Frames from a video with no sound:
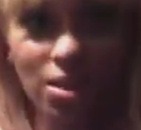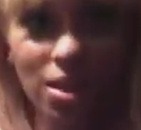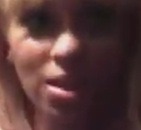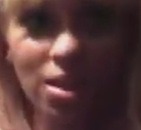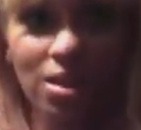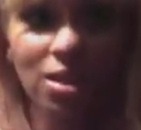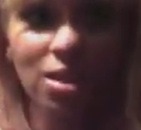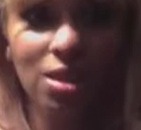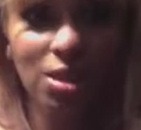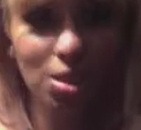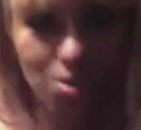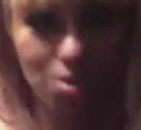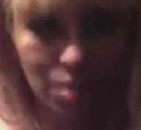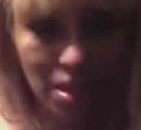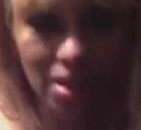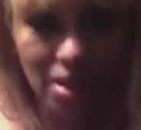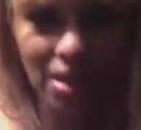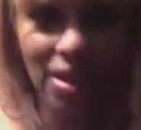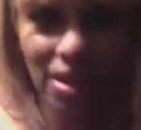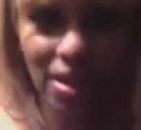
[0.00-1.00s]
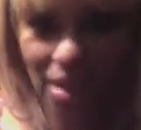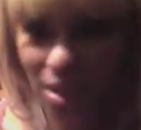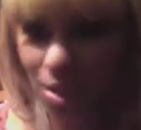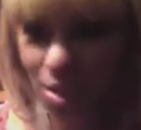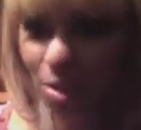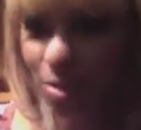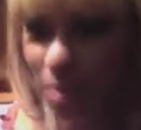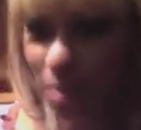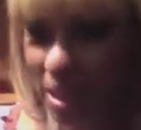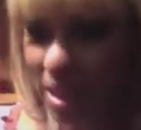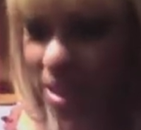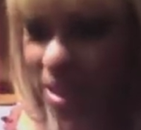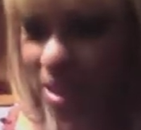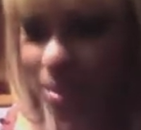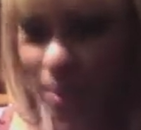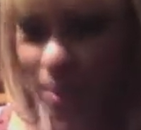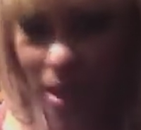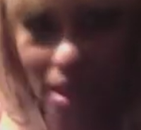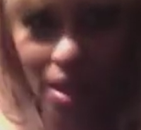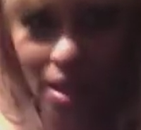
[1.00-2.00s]
It's a straight heel Money in the
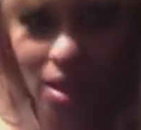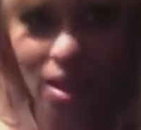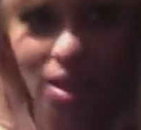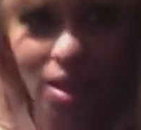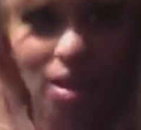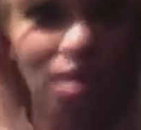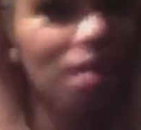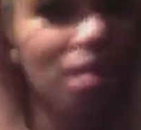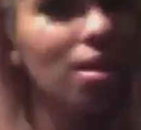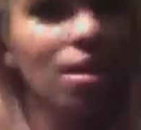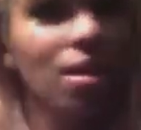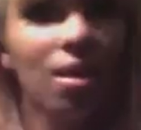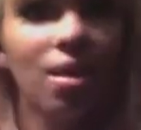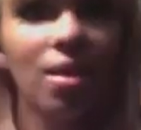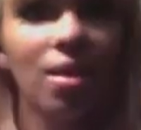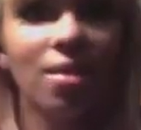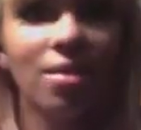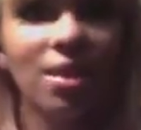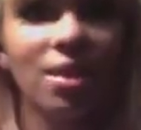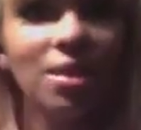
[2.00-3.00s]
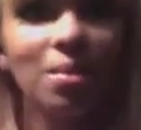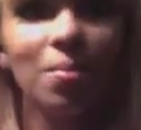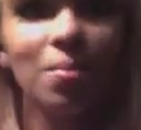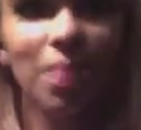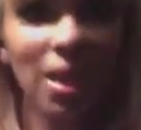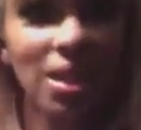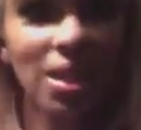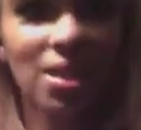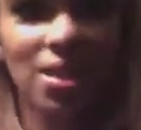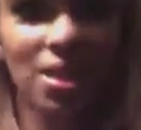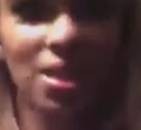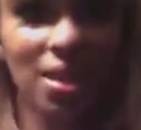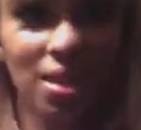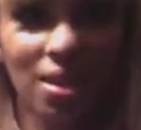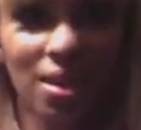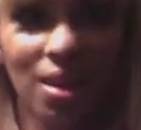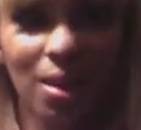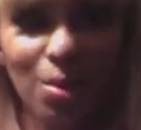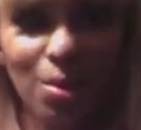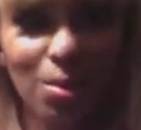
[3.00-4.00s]
Bank. That's amazing.
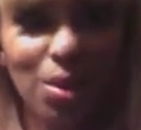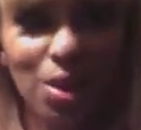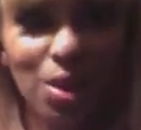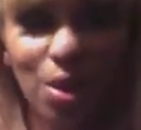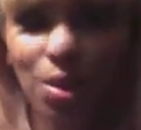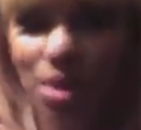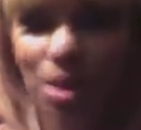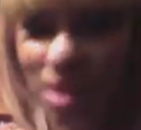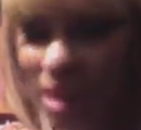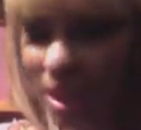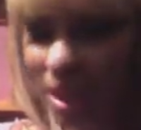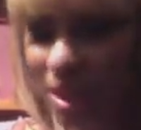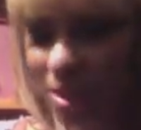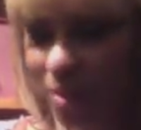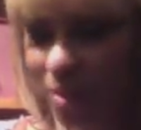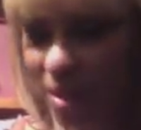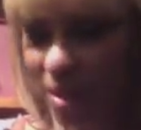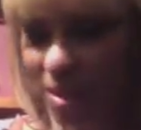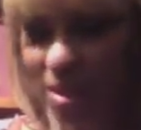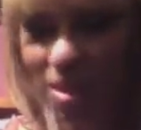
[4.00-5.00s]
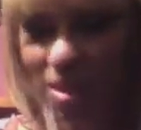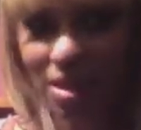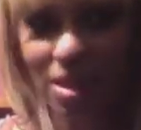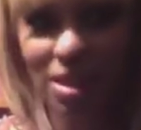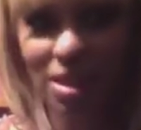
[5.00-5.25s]
I'm so excited about this.